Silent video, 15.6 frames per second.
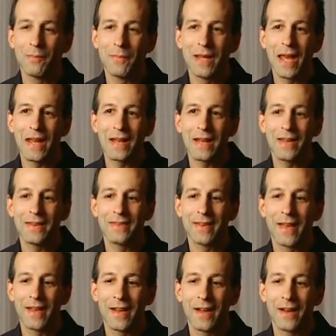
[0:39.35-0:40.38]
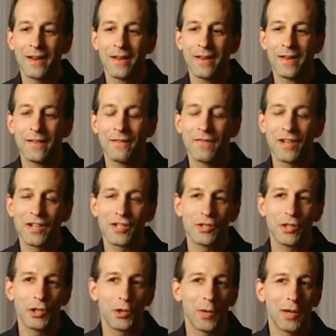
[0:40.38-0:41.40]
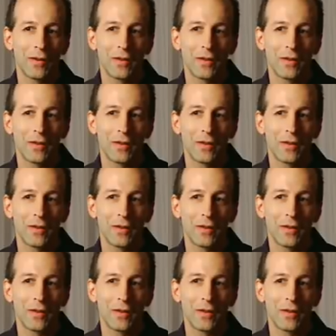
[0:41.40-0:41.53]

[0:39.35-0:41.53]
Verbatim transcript: mid 80s at a fictional New